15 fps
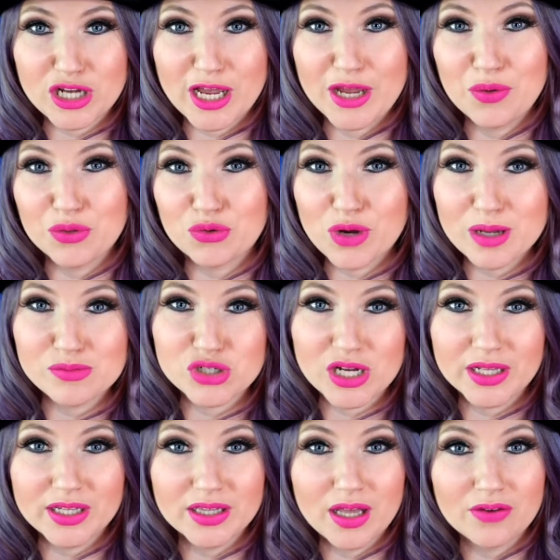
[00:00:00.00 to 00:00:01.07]
J with grape
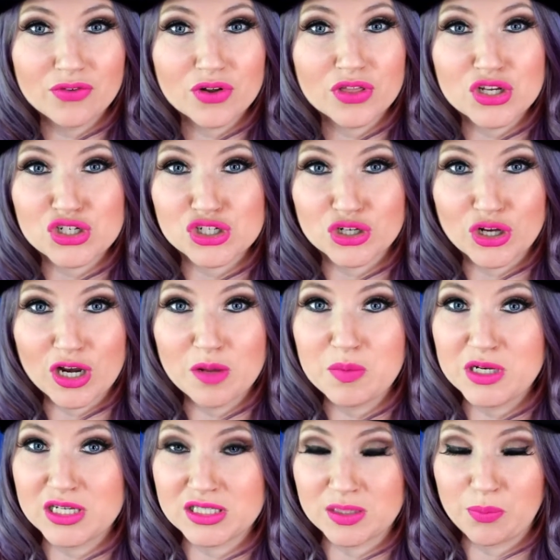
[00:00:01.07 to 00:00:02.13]
jelly lover that you're going to
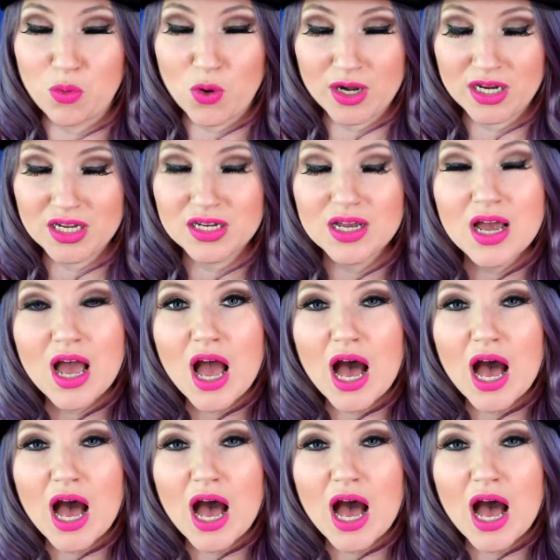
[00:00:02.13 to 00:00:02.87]
be disappointed.